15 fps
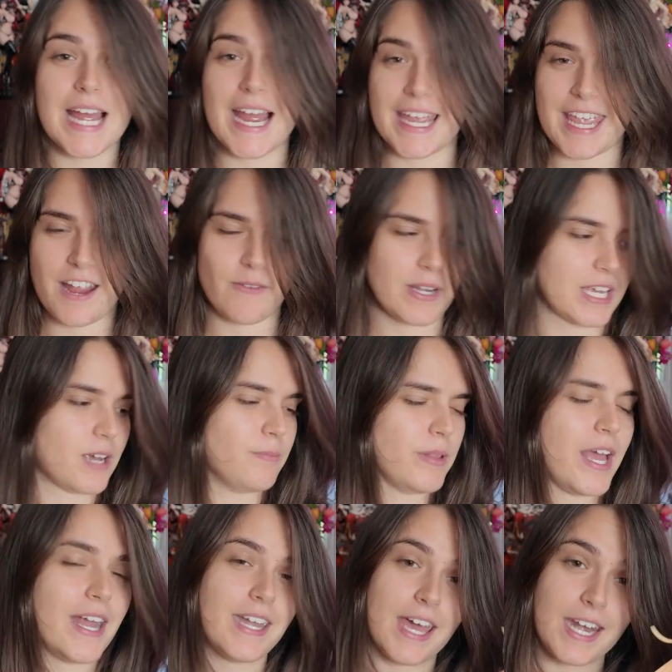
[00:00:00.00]
I can't really
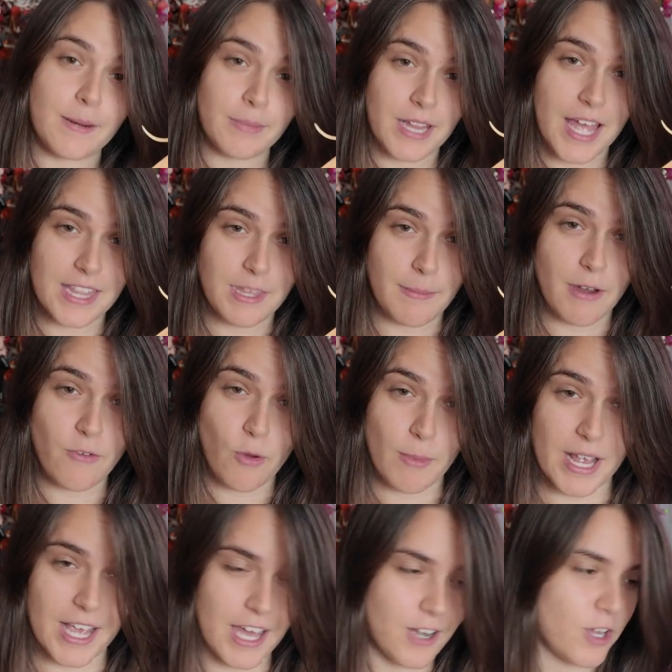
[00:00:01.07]
complain, and I'm glad that my
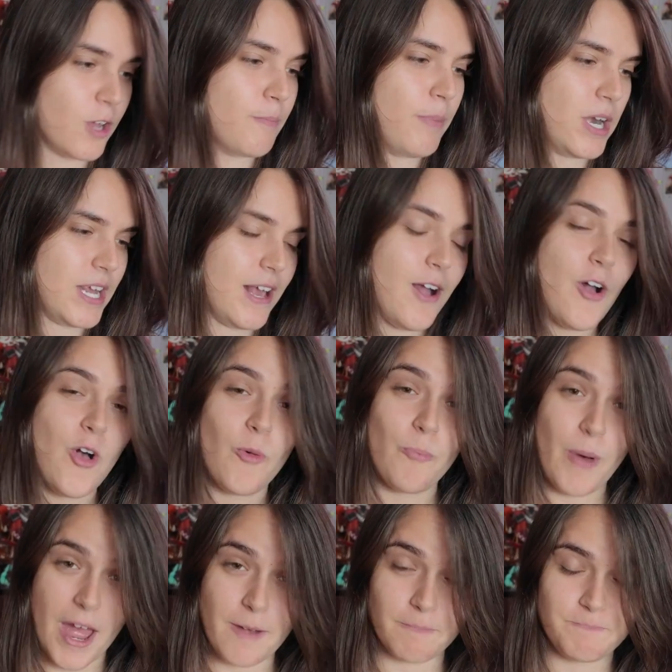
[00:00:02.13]
roommate got a good bunny.
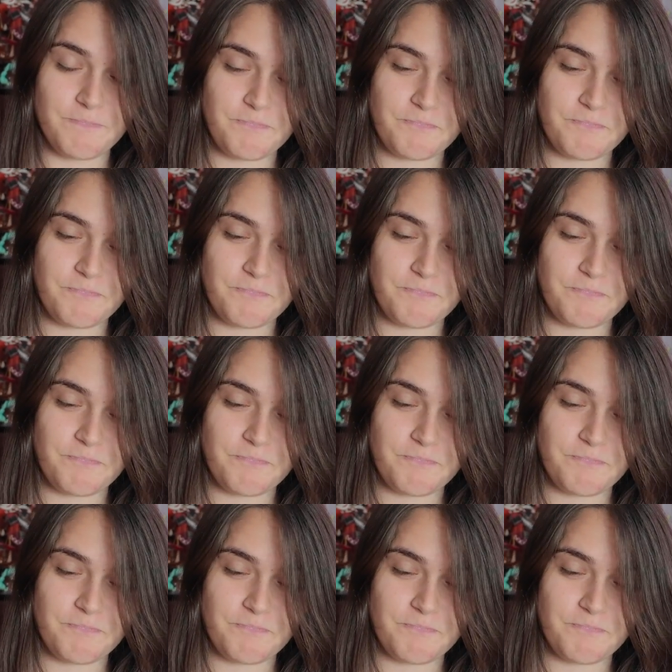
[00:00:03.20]
But